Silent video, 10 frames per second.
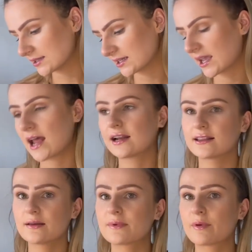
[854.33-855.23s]
Again, I think
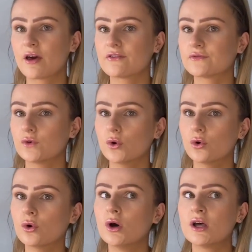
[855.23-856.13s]
it'd be perfect for
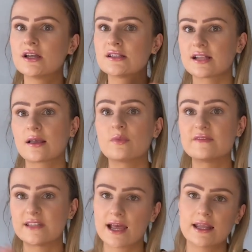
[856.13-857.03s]
styling with
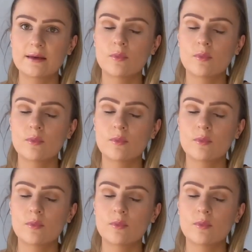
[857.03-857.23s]
denim